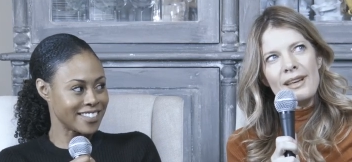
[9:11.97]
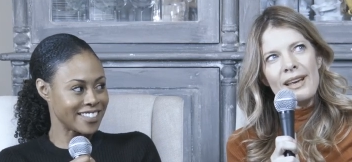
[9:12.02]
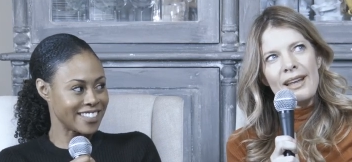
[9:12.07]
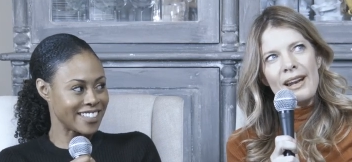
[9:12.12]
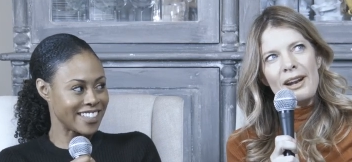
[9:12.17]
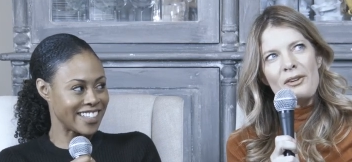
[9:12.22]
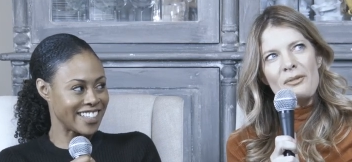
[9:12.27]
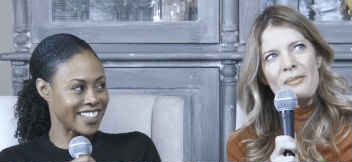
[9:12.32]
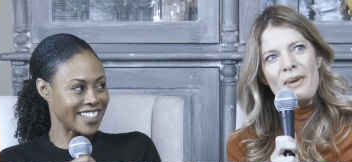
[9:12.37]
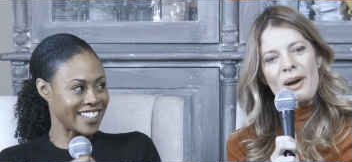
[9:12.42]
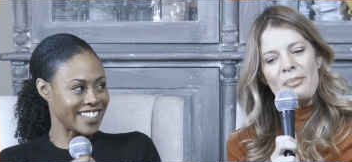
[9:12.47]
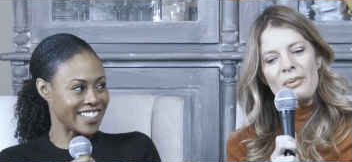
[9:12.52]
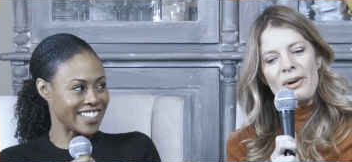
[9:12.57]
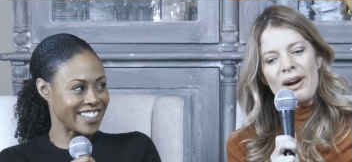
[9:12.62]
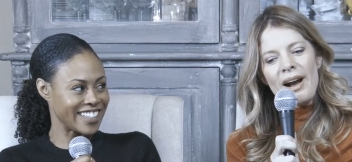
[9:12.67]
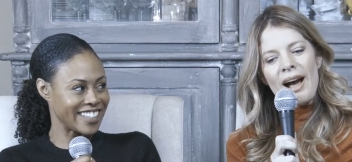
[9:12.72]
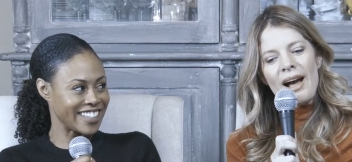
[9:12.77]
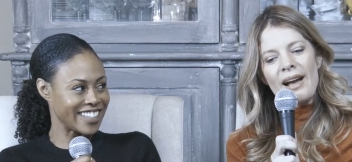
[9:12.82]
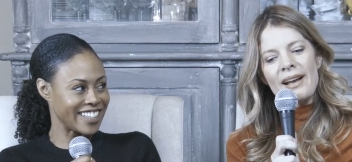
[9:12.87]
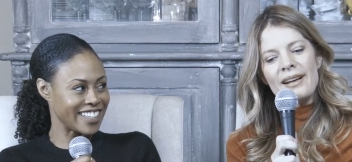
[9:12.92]
Speaker 1: And I
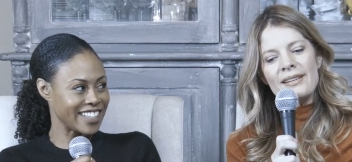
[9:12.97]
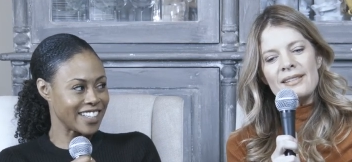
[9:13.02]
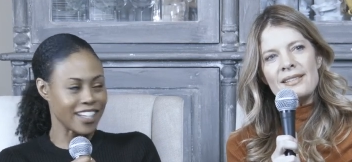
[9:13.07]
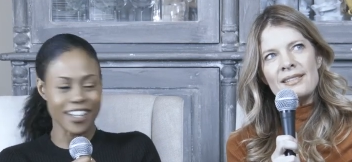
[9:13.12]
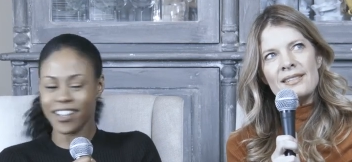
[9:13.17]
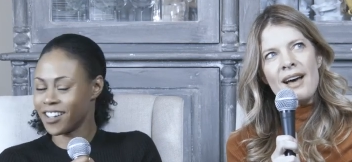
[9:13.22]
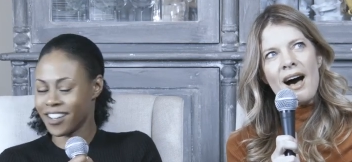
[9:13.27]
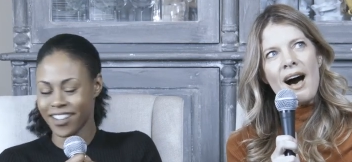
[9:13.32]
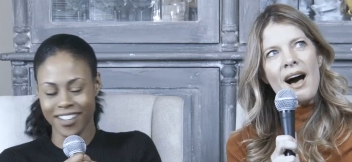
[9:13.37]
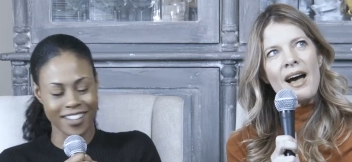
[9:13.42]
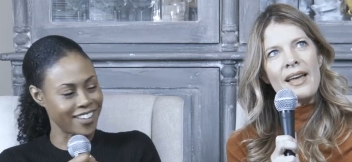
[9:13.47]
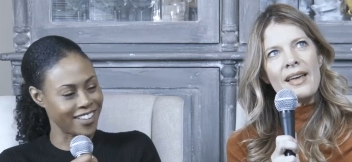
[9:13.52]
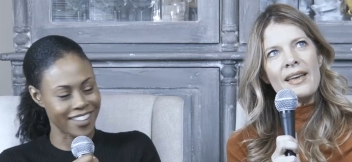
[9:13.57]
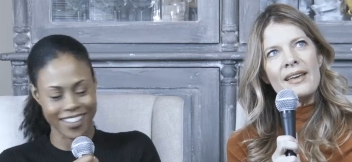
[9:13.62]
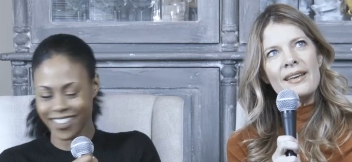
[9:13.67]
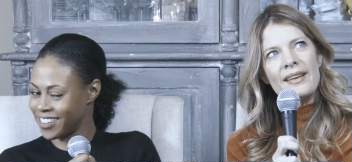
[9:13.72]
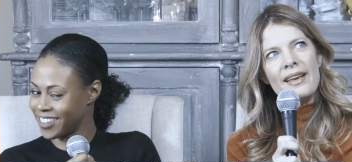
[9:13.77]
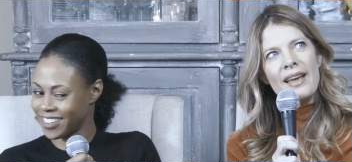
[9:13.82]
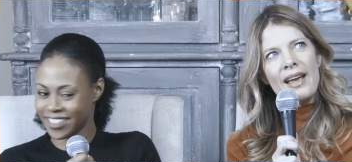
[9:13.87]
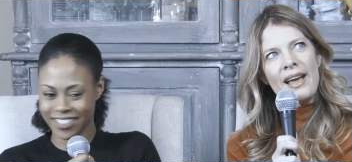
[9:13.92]
remember I saw oh,
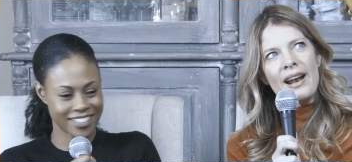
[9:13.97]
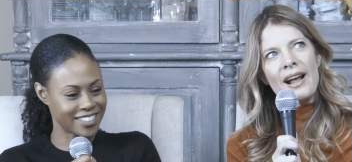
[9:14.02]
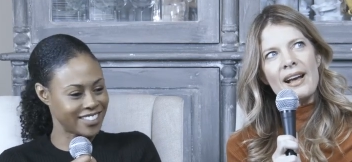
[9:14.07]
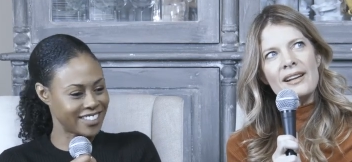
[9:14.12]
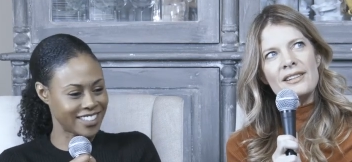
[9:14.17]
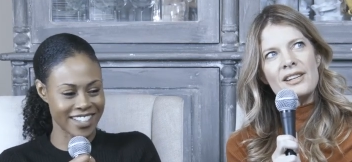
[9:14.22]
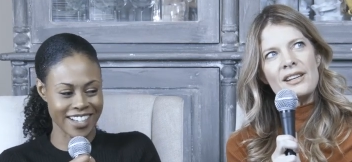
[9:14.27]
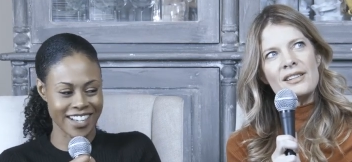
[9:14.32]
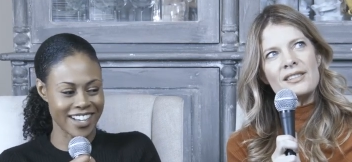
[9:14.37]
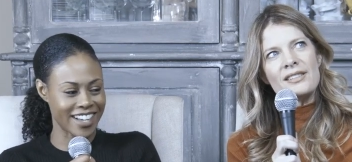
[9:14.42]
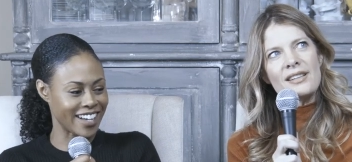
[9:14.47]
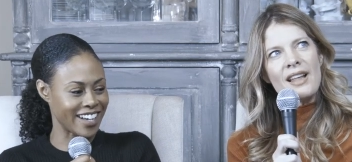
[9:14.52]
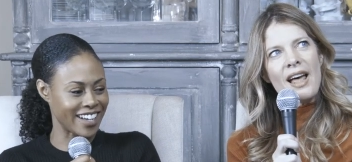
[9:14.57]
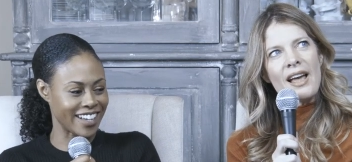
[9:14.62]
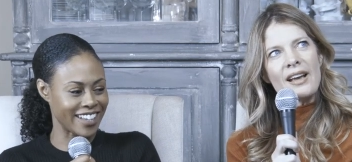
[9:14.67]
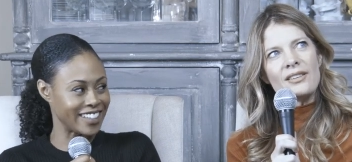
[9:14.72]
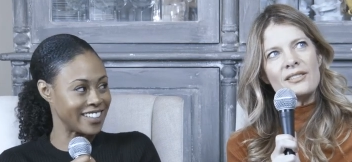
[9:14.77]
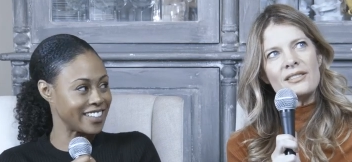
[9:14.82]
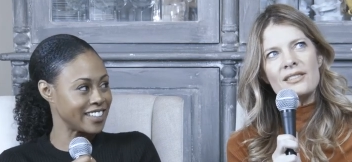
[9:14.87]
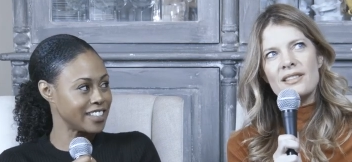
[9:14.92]
it, and I just
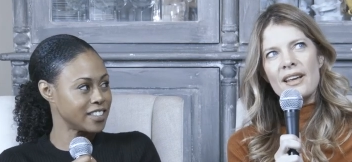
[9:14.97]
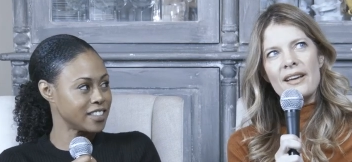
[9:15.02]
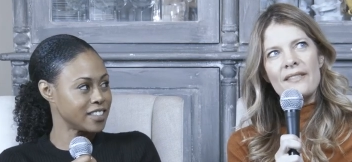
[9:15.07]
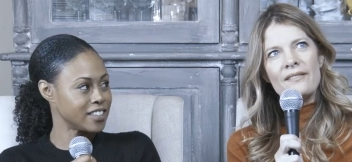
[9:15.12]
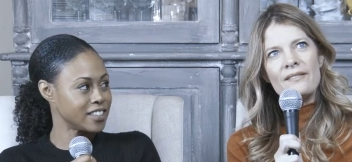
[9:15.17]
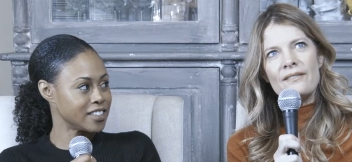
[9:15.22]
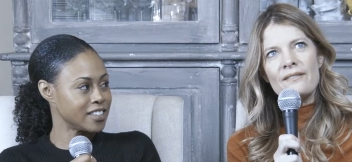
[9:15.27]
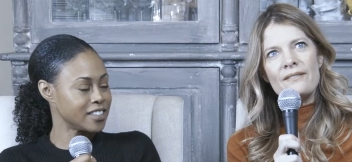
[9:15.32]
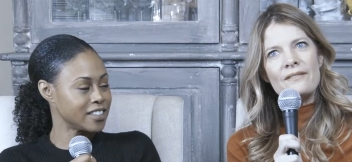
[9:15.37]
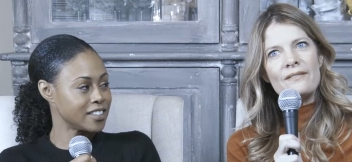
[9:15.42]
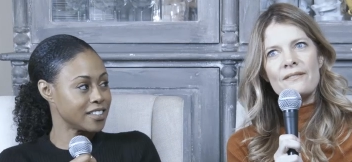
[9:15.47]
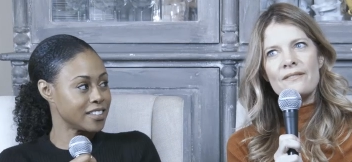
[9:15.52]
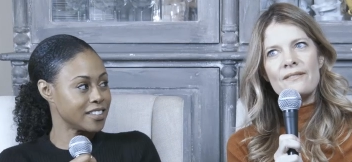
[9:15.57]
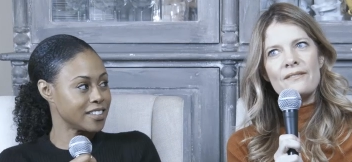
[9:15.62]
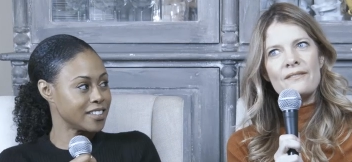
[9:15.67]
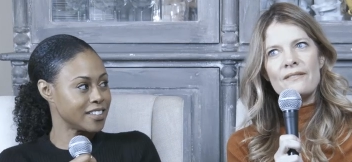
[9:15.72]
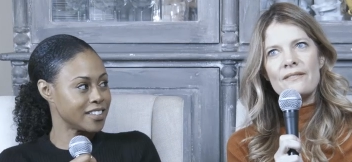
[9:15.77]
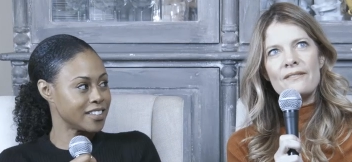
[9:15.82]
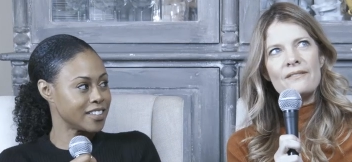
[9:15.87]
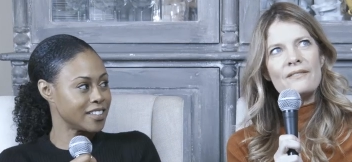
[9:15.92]
like was like,
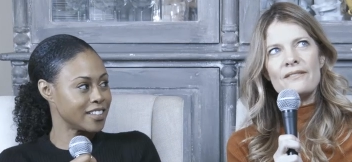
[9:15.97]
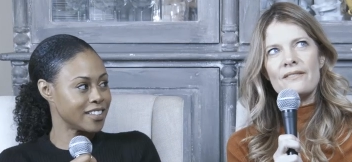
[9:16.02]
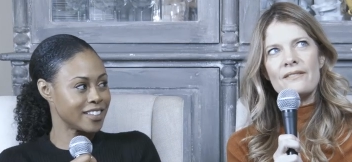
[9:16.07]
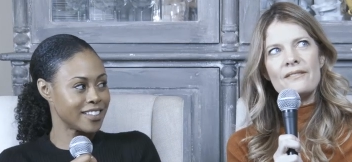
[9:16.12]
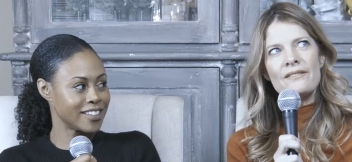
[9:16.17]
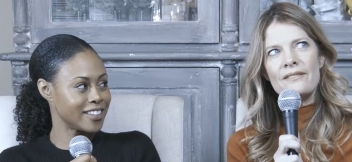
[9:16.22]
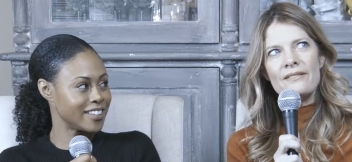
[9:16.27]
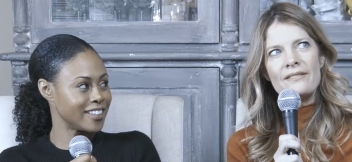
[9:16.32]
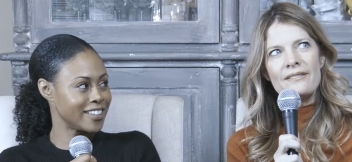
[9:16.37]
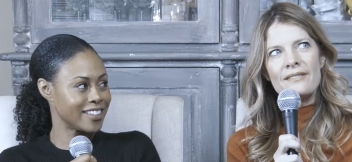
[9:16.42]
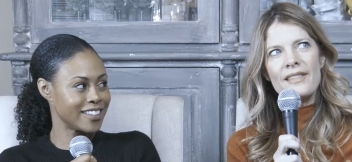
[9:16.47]
mm-mm, mm-mm.